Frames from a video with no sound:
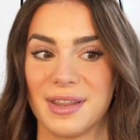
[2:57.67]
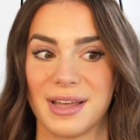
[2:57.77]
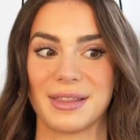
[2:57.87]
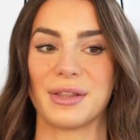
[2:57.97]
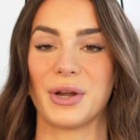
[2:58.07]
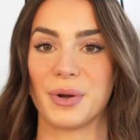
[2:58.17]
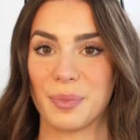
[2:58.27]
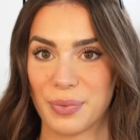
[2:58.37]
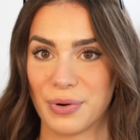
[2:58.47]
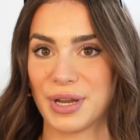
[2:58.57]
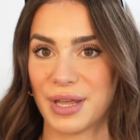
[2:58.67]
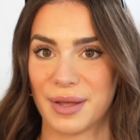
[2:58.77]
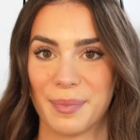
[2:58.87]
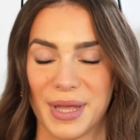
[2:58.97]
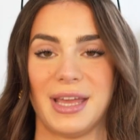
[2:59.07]
Like, they're pretty
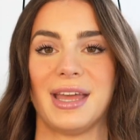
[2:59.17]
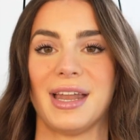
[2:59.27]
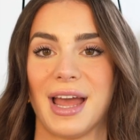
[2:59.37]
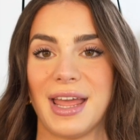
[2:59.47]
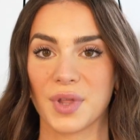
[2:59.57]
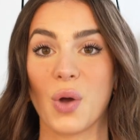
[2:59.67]
big in height.